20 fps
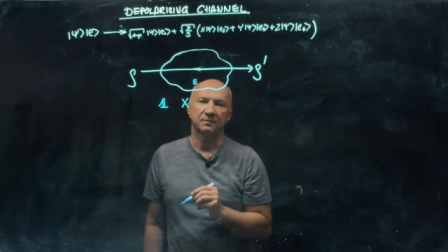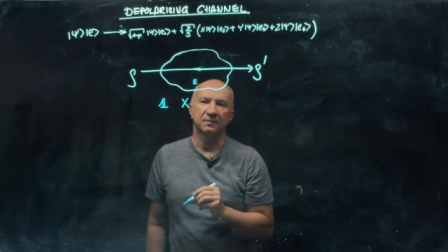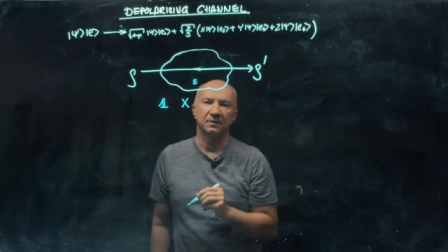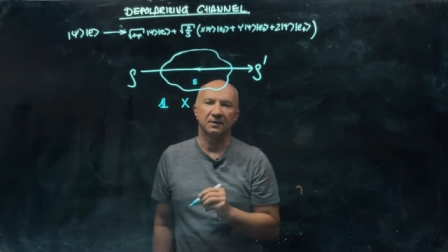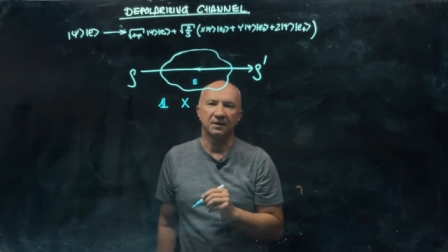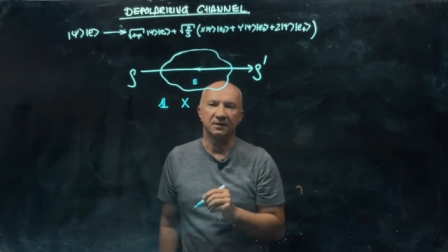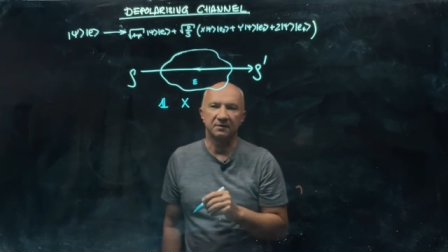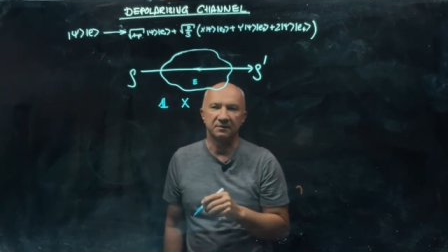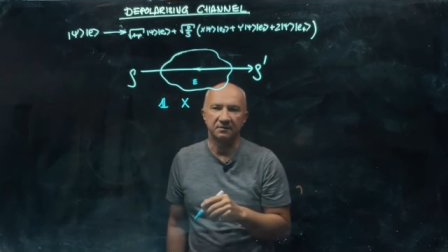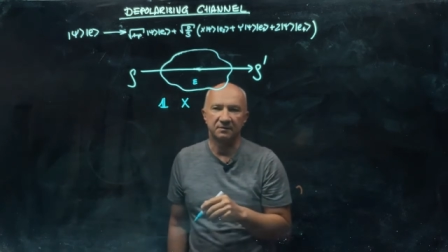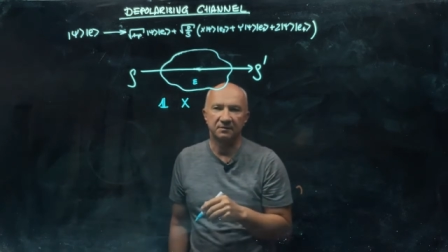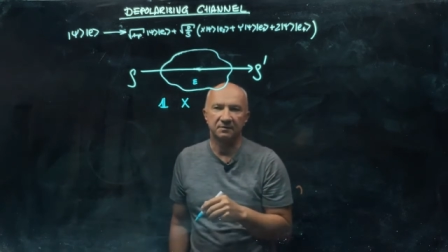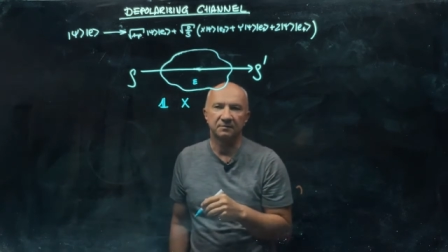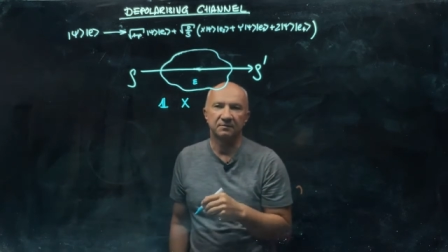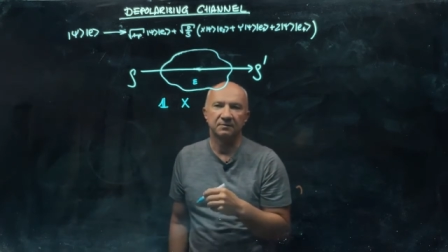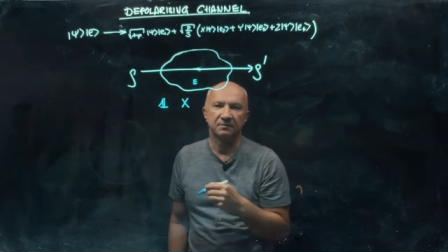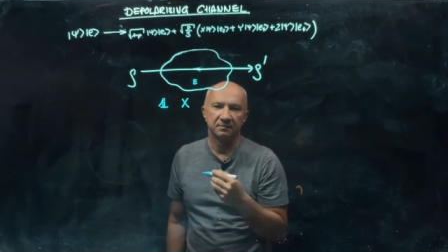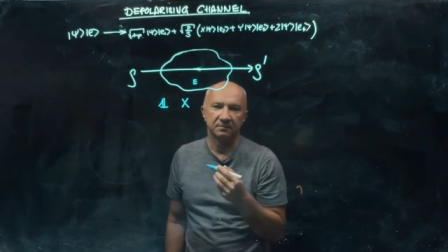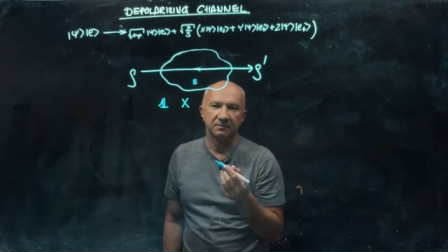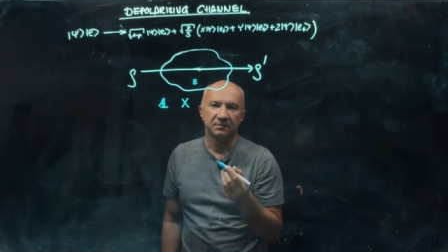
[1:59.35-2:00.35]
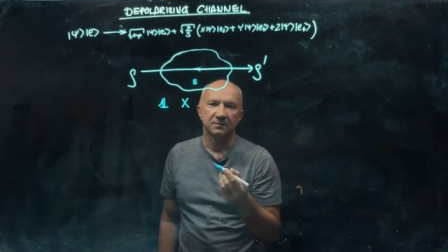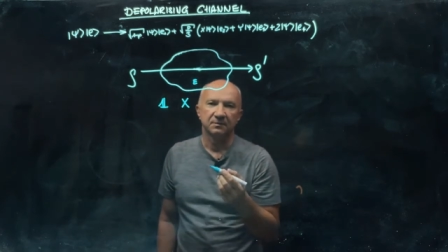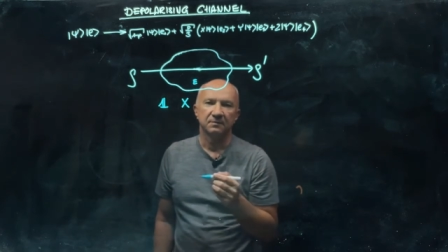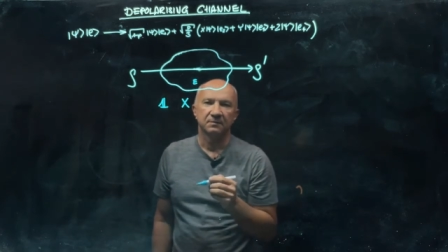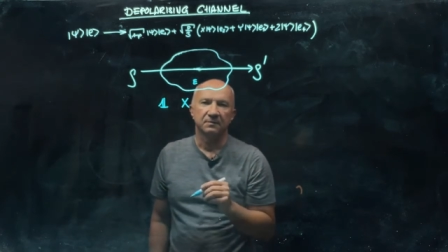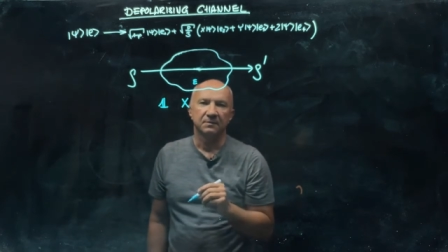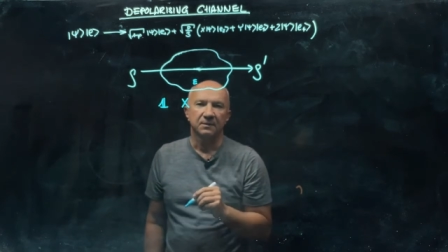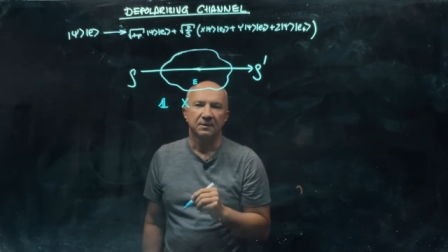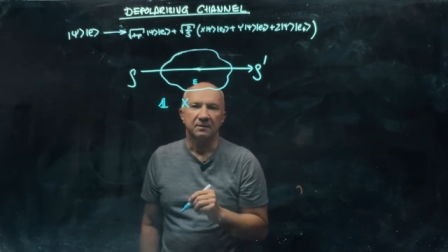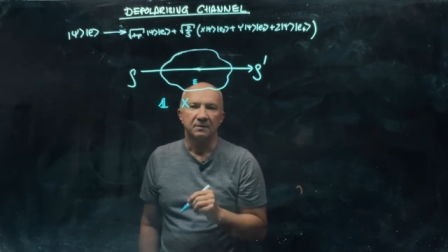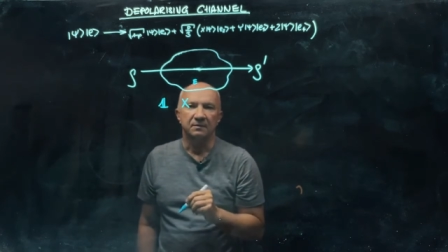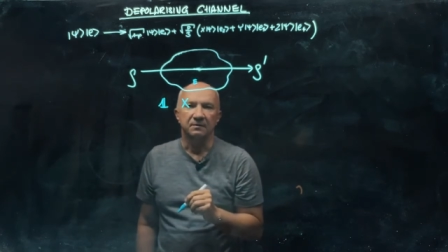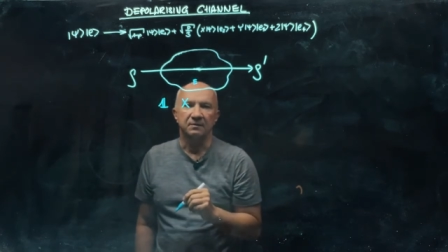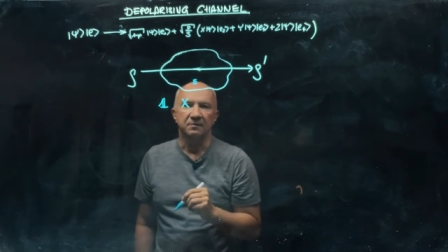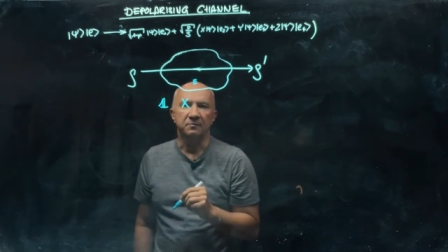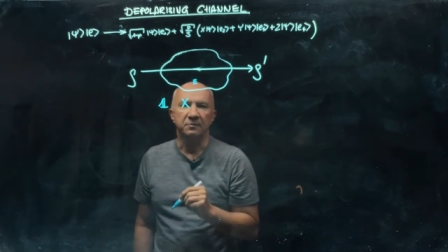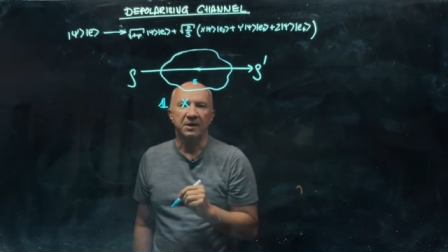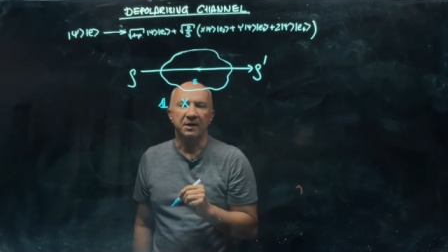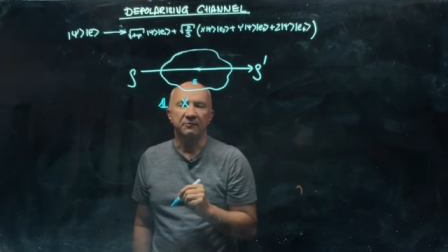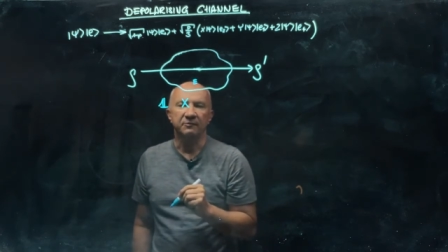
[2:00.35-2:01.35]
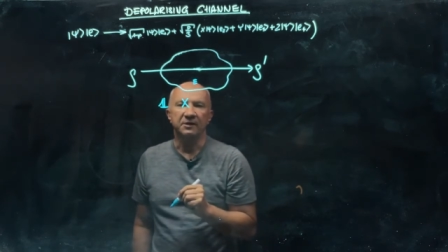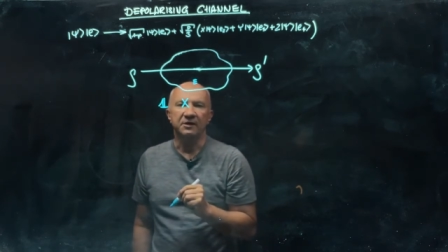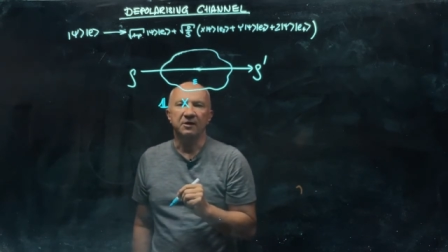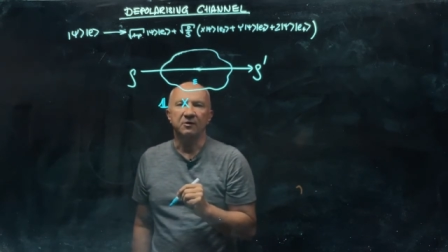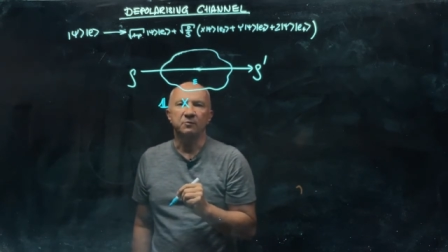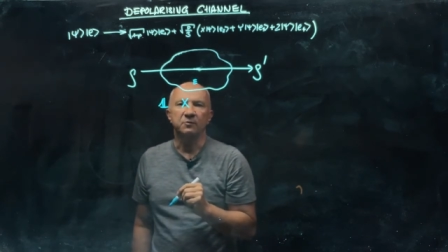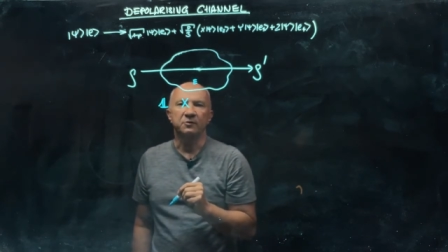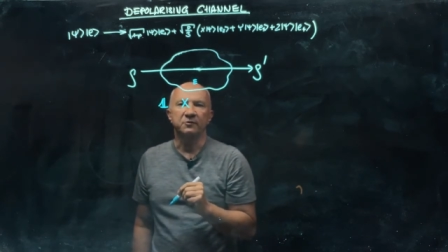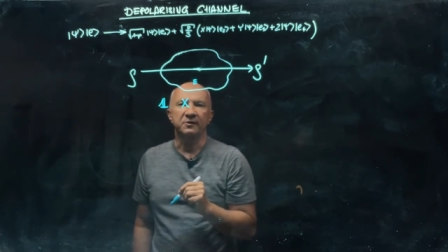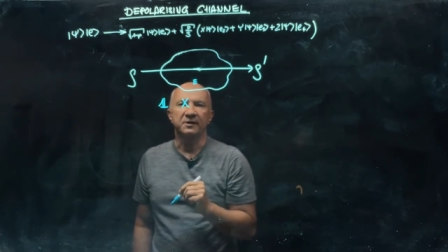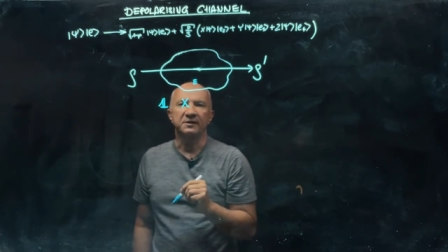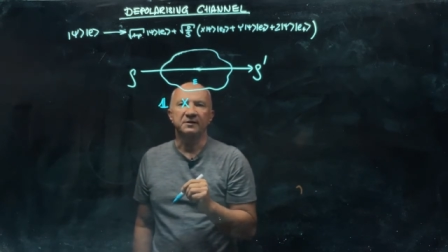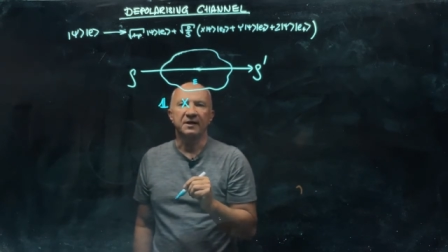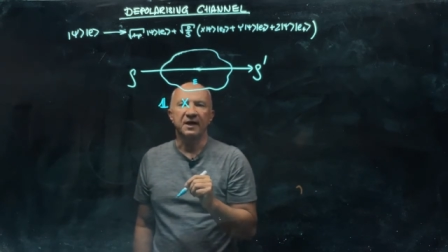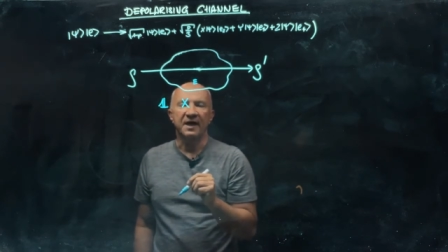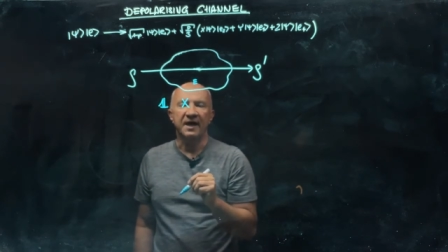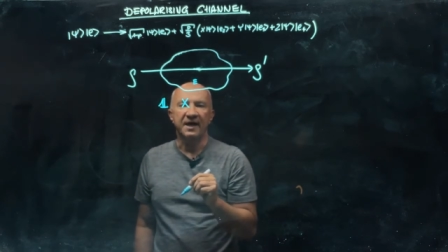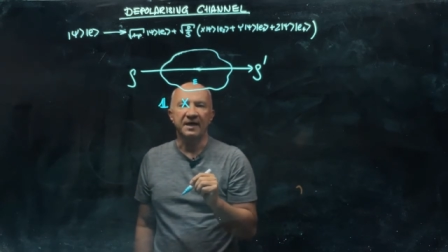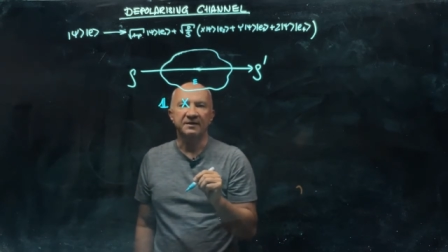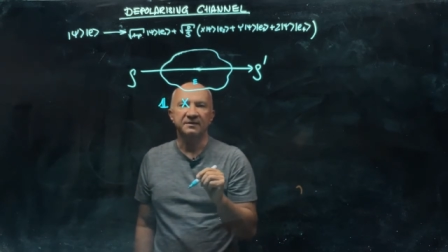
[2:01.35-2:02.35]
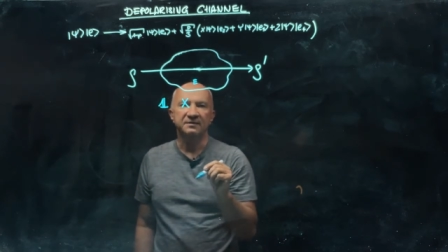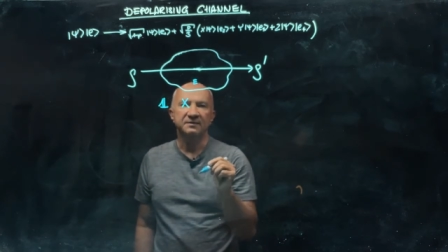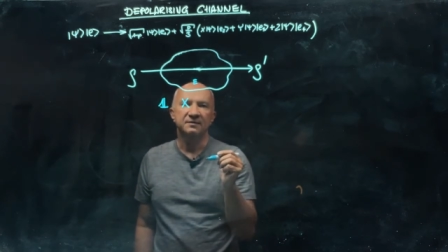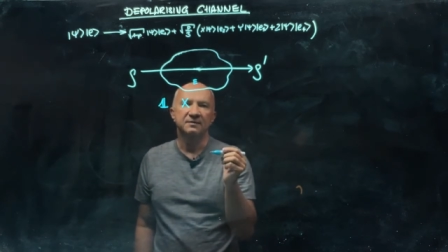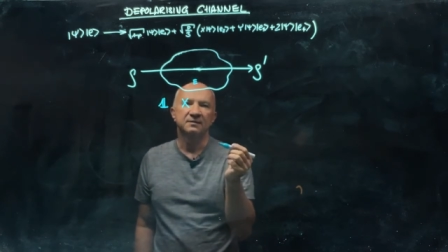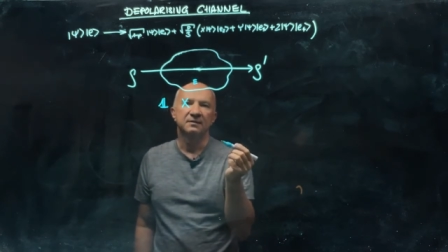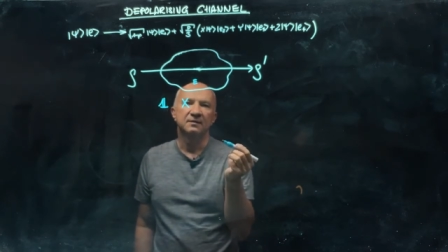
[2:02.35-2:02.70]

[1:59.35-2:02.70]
that is the Pauli operator x,